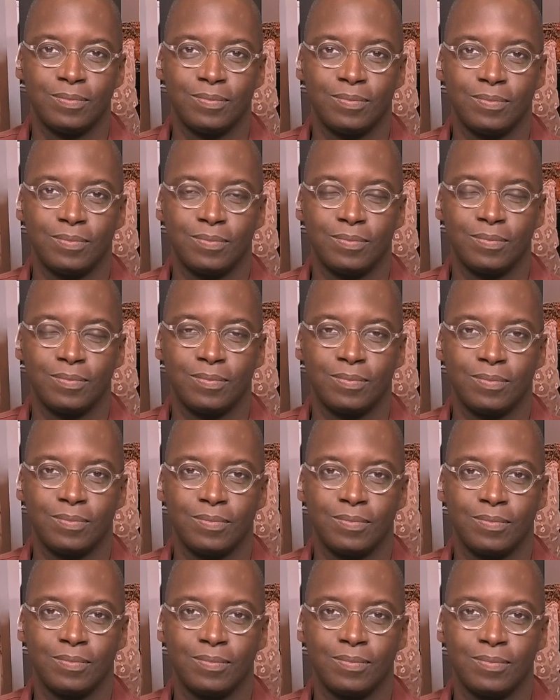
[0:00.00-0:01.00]

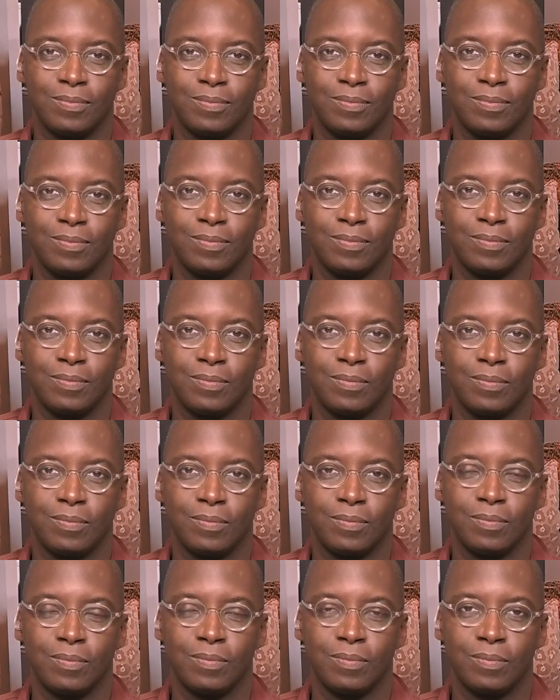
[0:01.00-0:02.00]

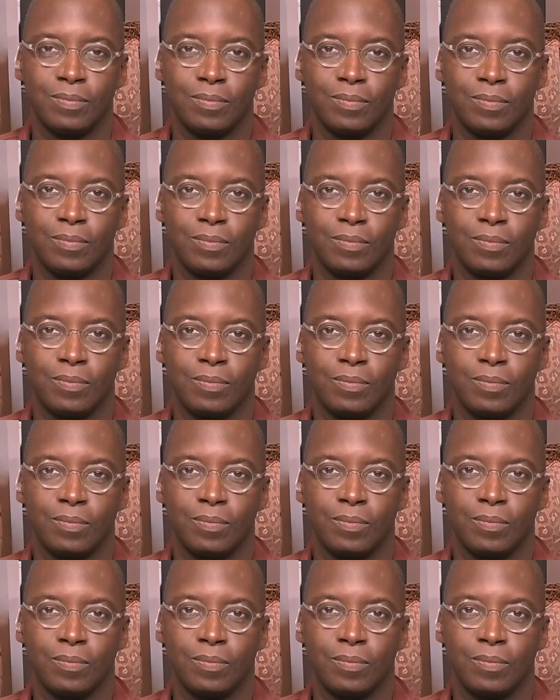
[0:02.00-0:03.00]

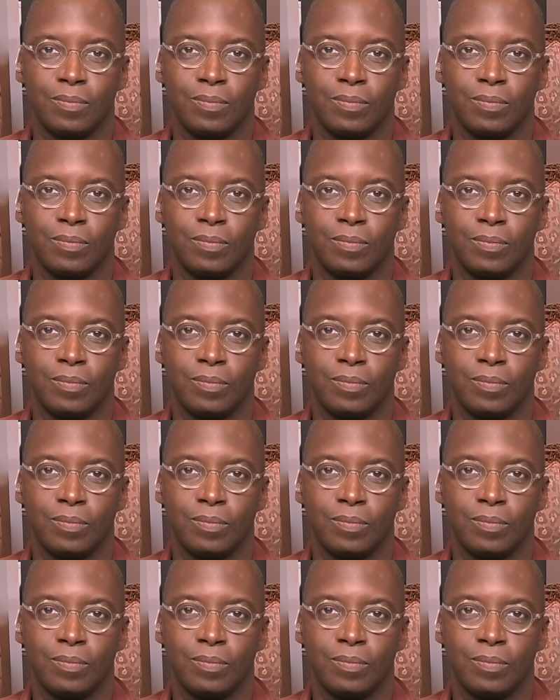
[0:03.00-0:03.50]
The person shown says nothing.